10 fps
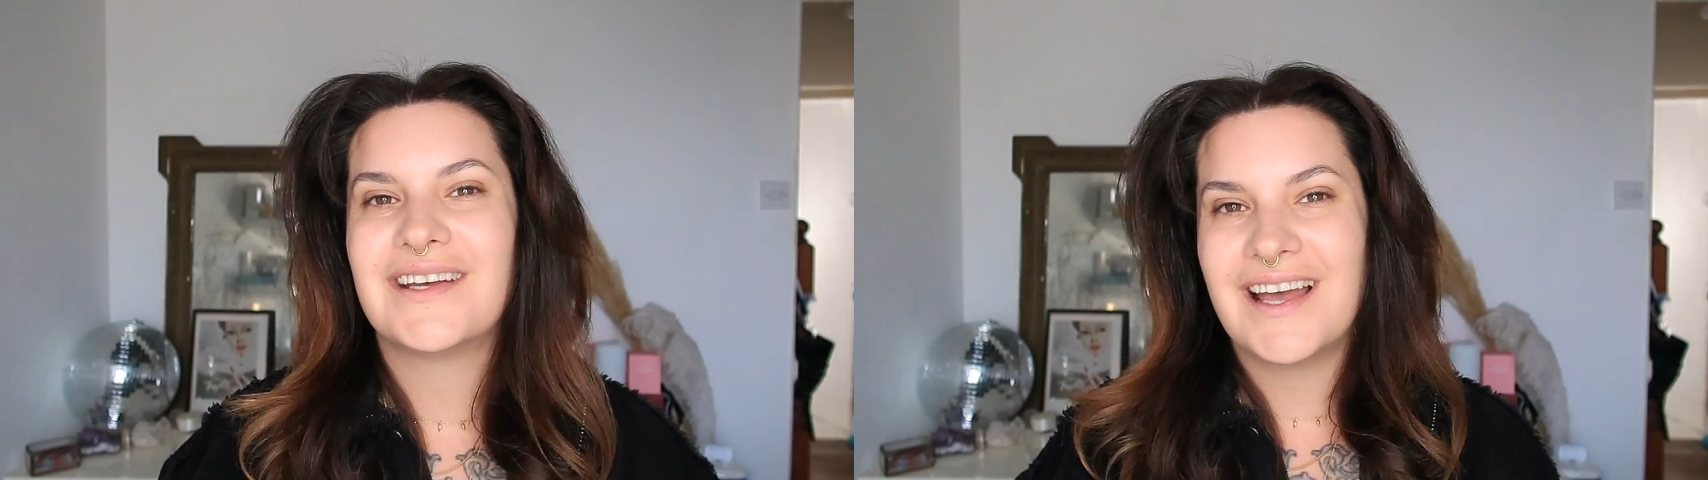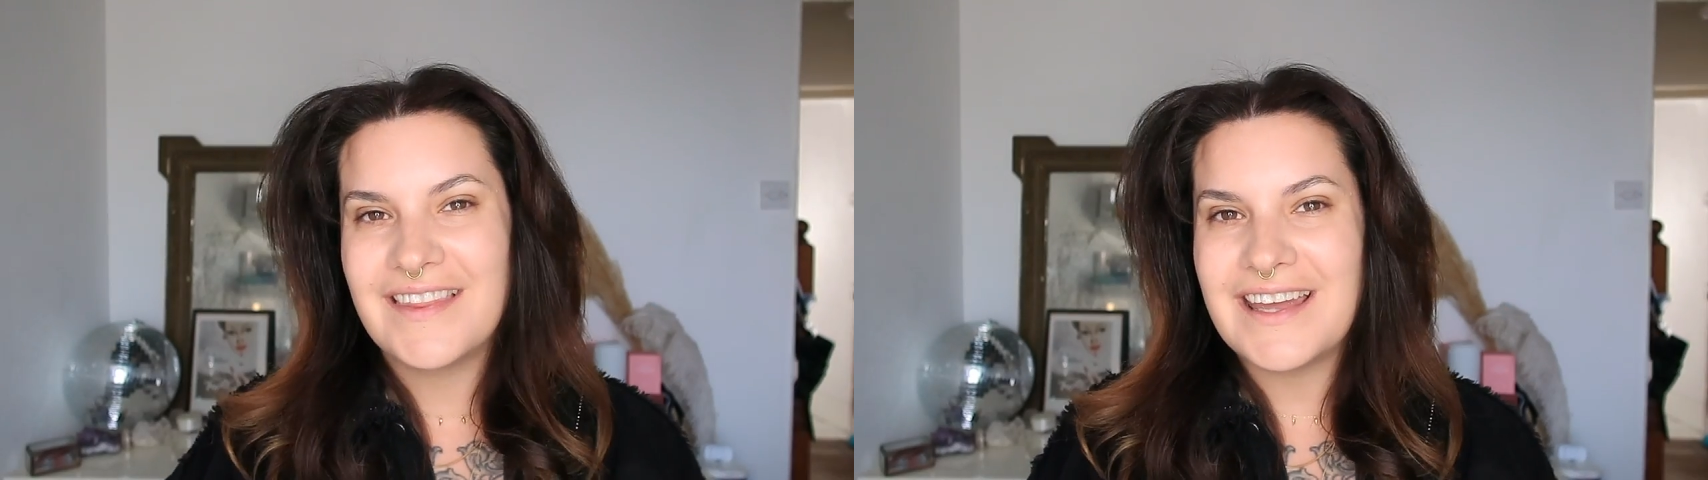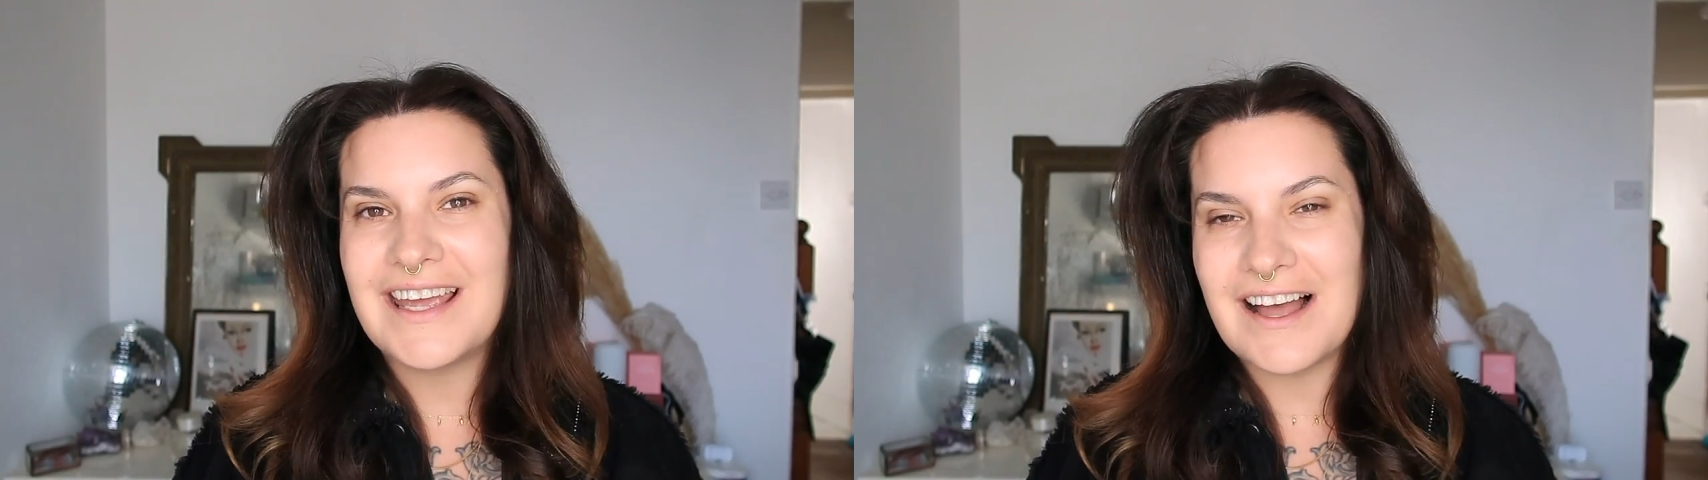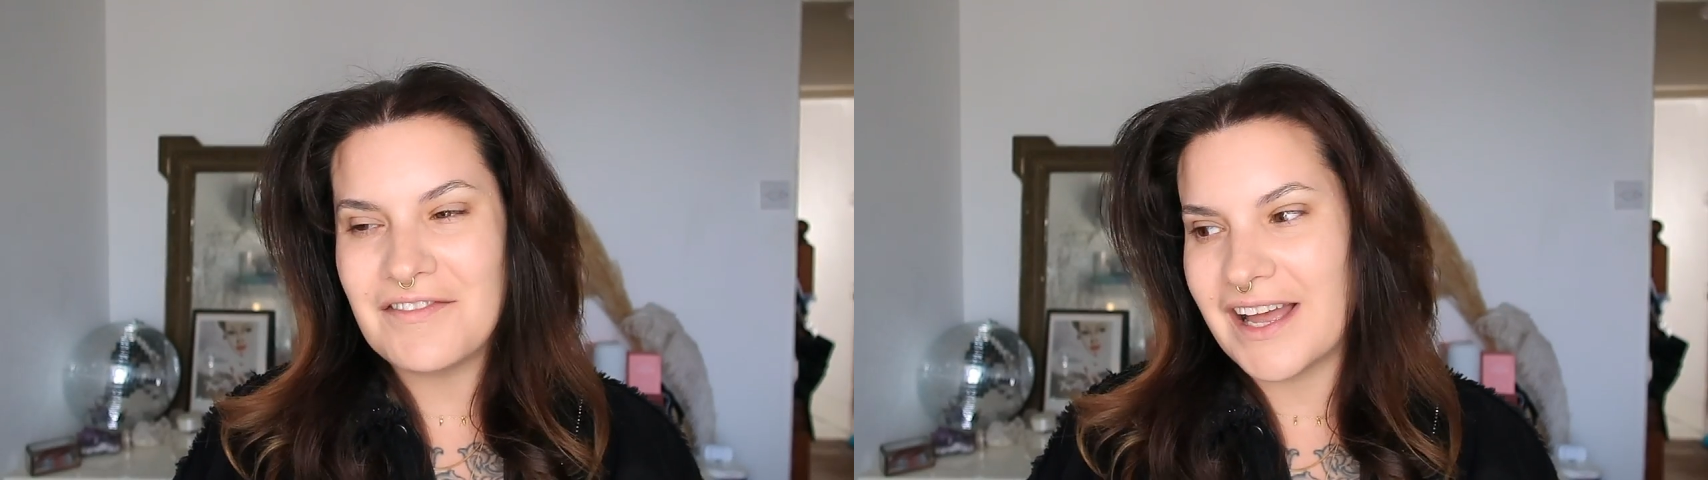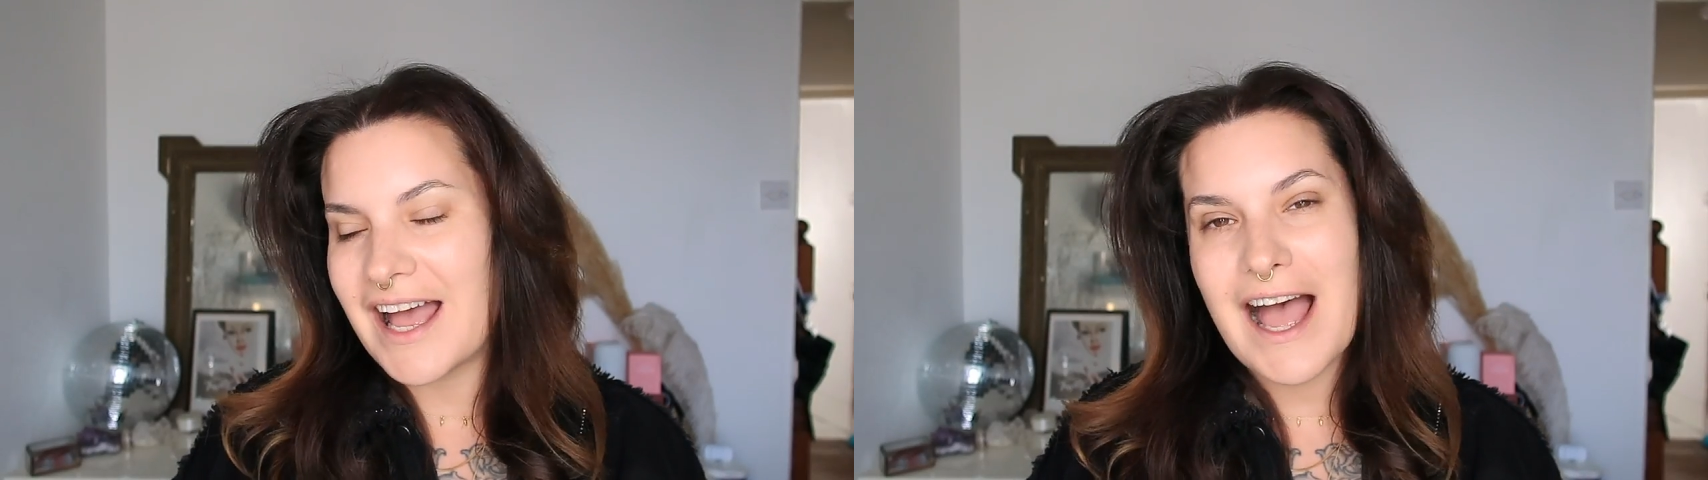And there you have
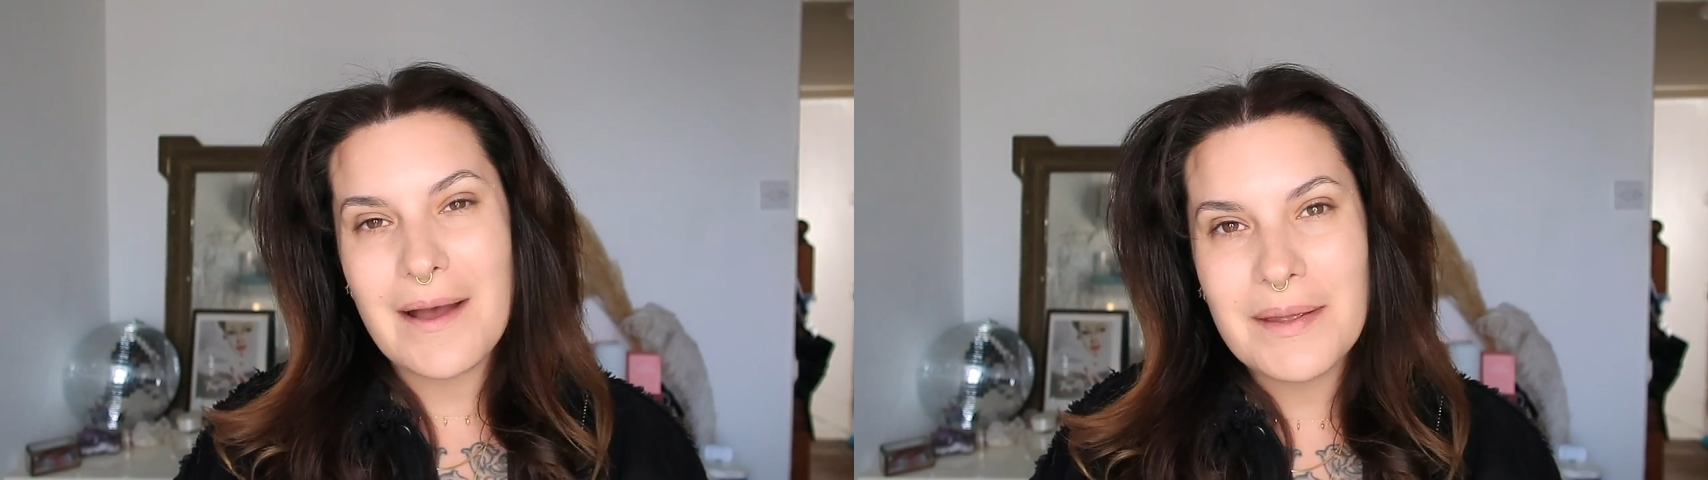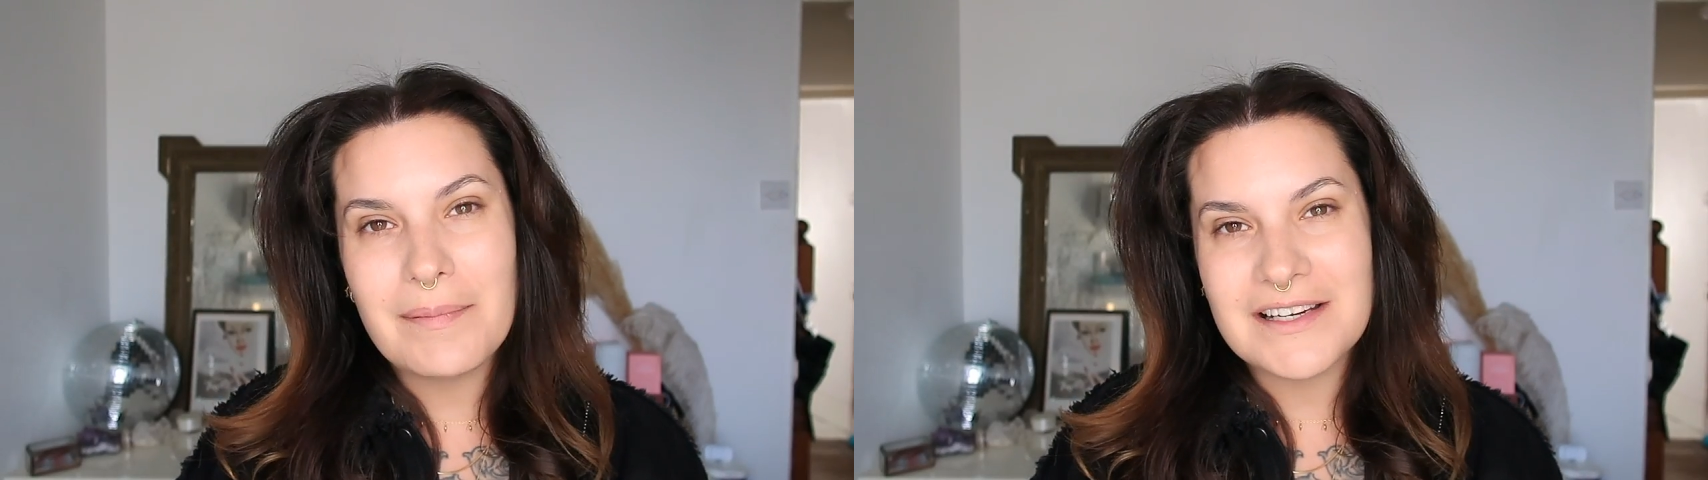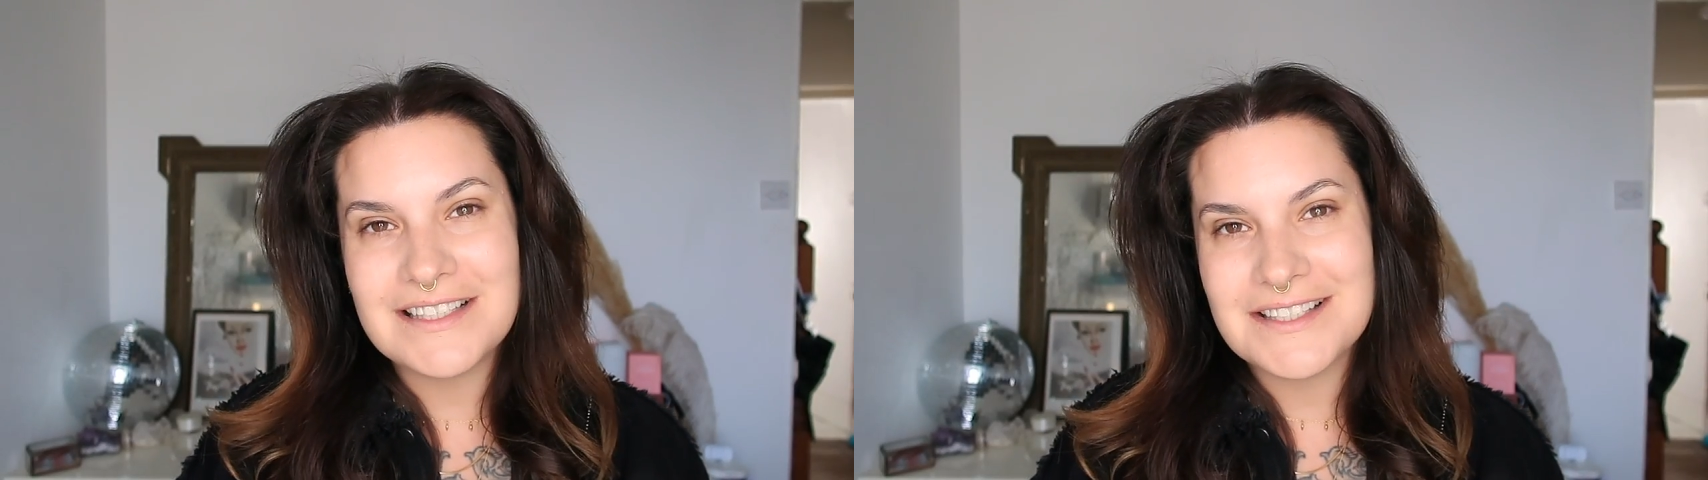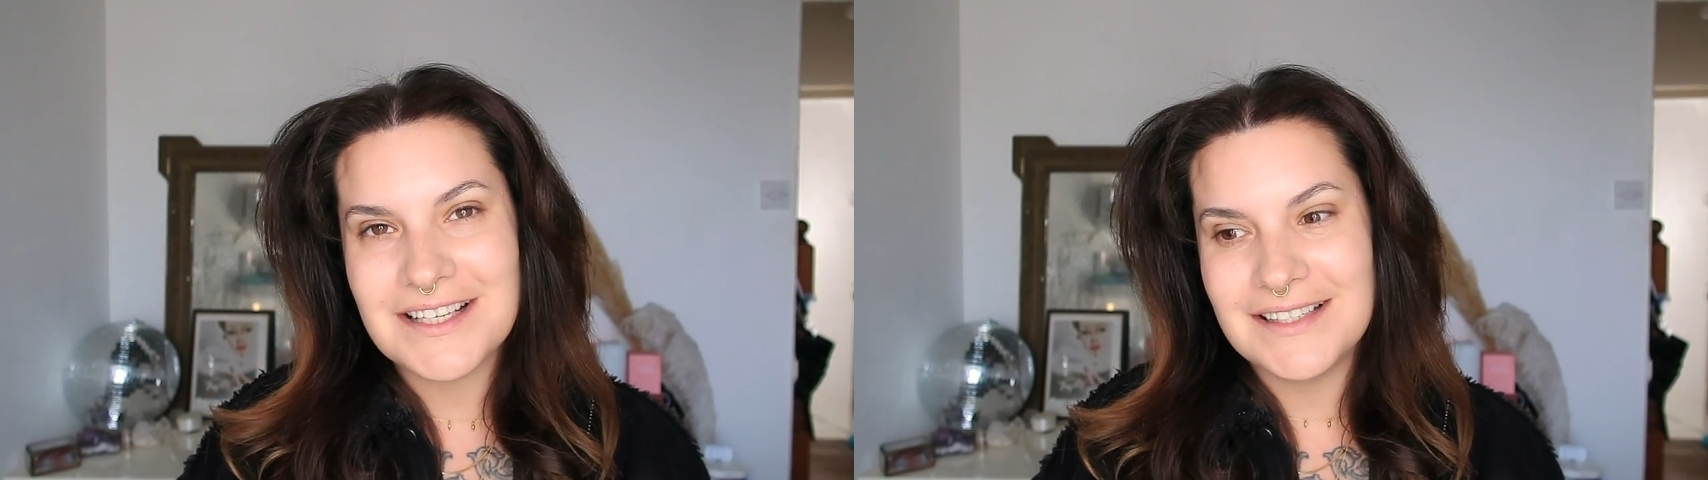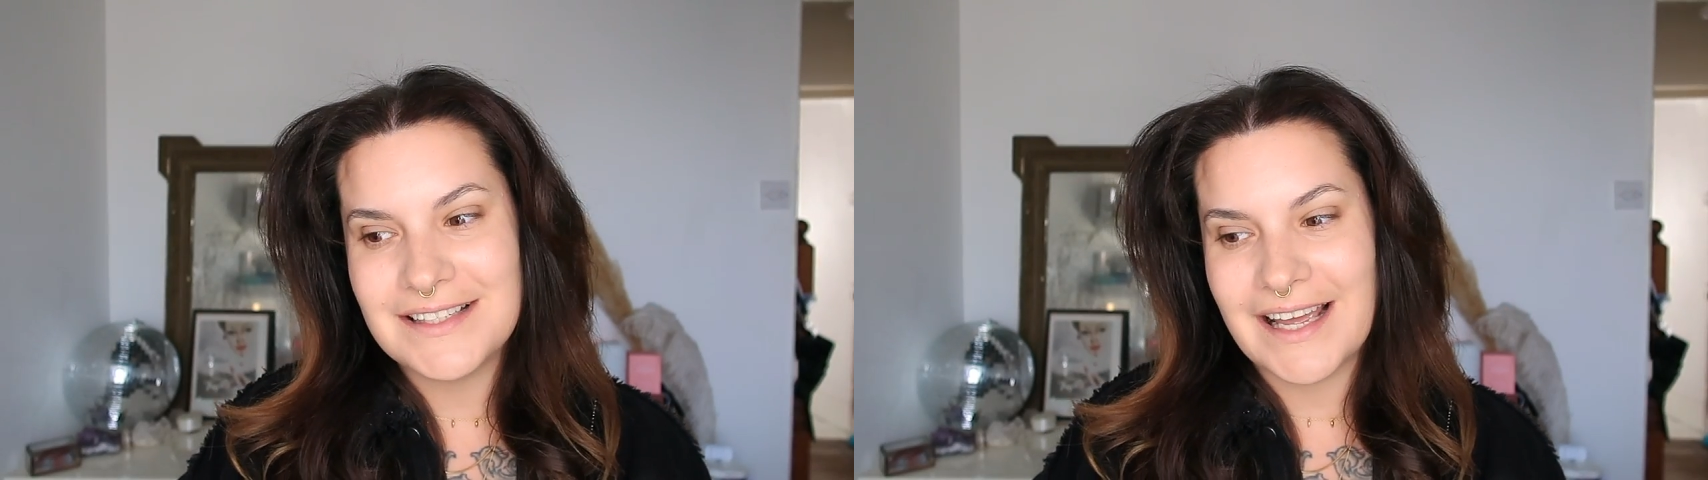it. Happy bloody
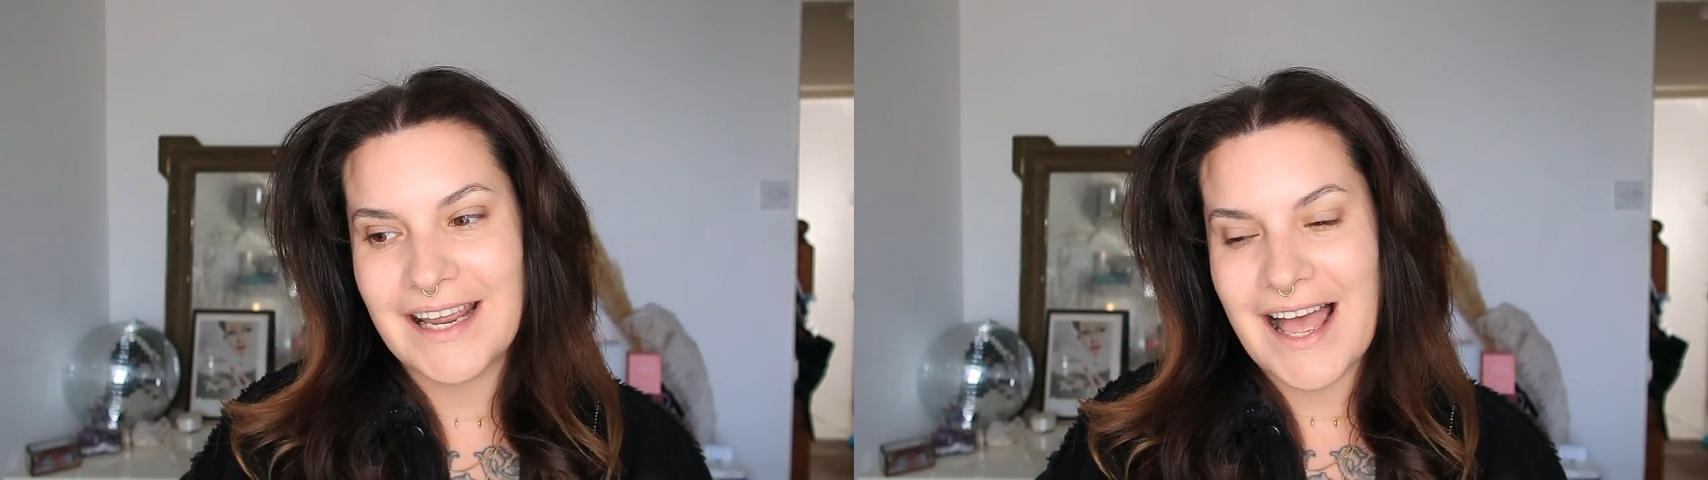Sunday,